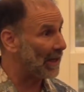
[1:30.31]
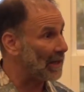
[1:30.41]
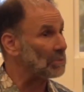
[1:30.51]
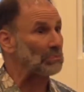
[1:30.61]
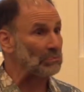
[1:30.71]

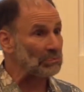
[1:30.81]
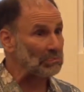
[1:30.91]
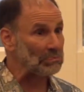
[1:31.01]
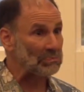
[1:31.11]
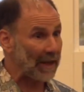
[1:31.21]
and
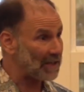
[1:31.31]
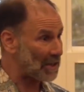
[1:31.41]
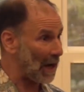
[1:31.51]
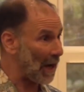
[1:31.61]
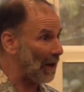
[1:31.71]
he
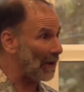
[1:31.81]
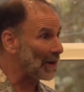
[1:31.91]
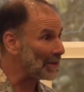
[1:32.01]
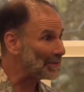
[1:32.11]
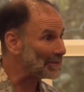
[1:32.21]
doesn't
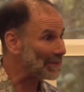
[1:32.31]
care.